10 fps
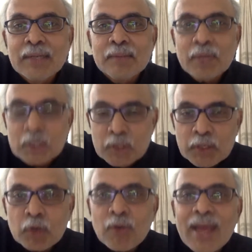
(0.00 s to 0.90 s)
Because
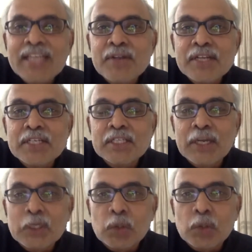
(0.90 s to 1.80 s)
your vaccination is
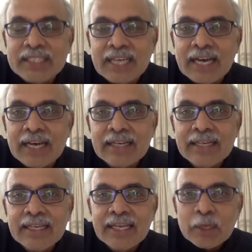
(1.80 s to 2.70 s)
linked to Aadhaar,
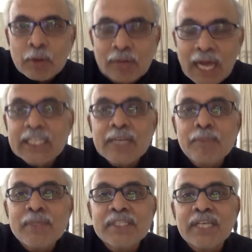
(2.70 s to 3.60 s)
your
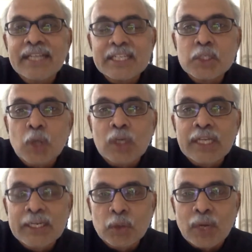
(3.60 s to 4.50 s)
RT-PCR test is not
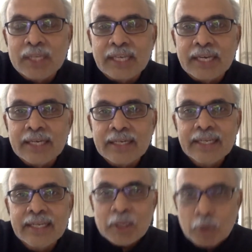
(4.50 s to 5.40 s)
linked to Aadhaar,
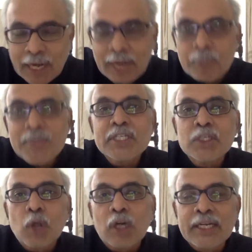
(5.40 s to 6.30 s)
your admission
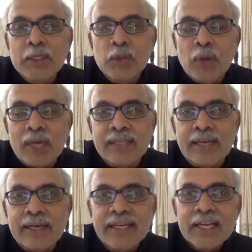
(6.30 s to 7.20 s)
is not linked to
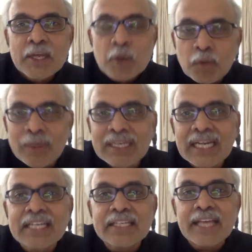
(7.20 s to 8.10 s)
Aadhaar, your
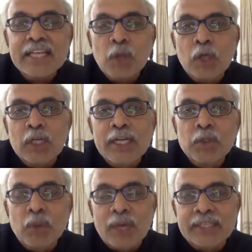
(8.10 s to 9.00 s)
ventilator care is not
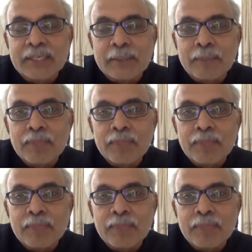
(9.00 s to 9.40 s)
linked to Aadhaar.